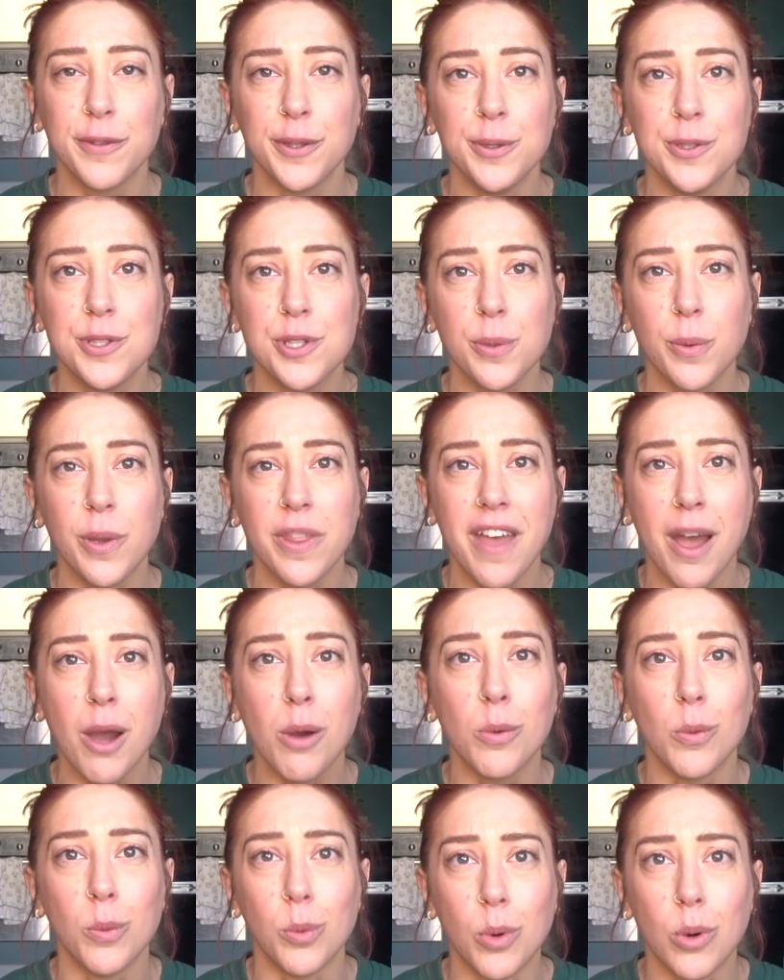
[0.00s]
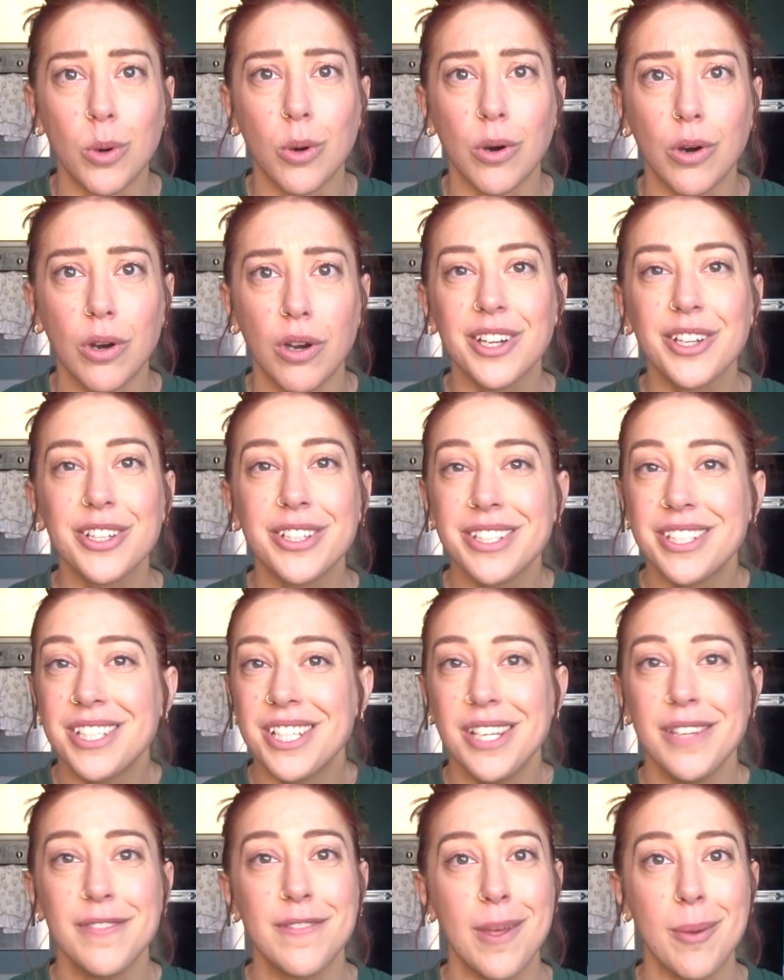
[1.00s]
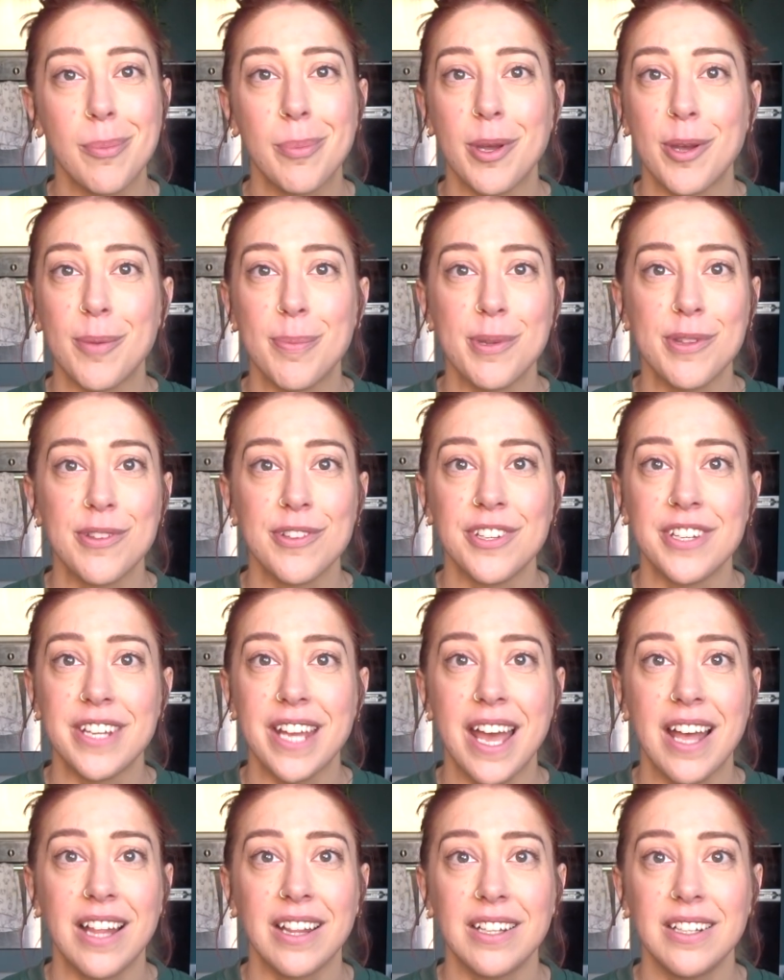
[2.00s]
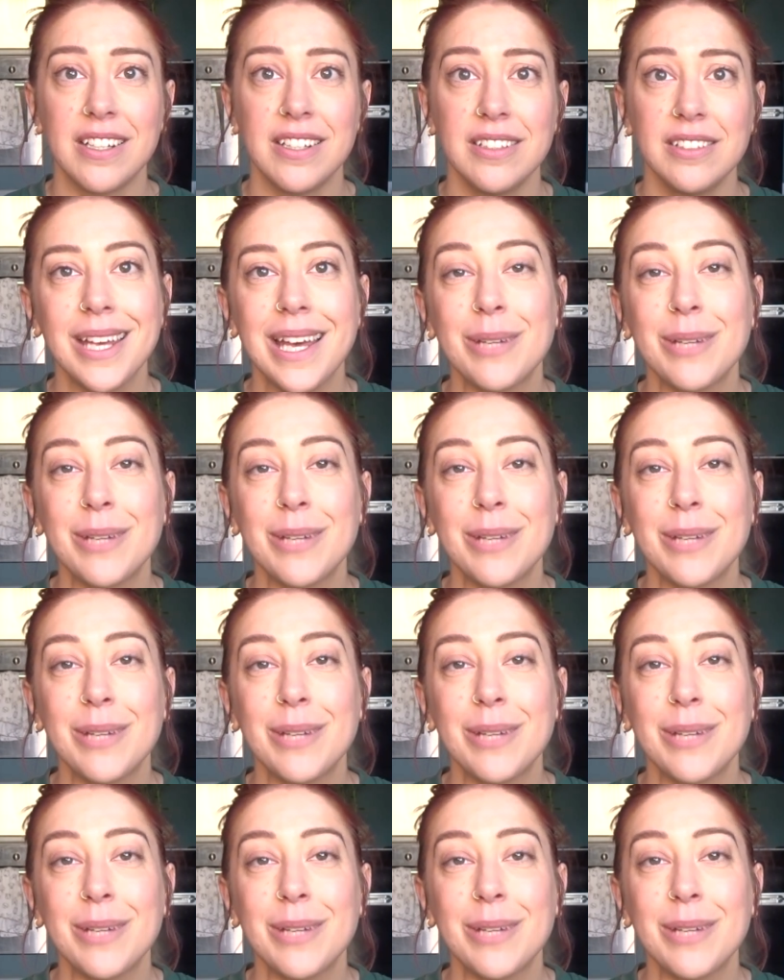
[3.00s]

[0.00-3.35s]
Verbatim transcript: a future without war, that could achieve their purpose under Allah.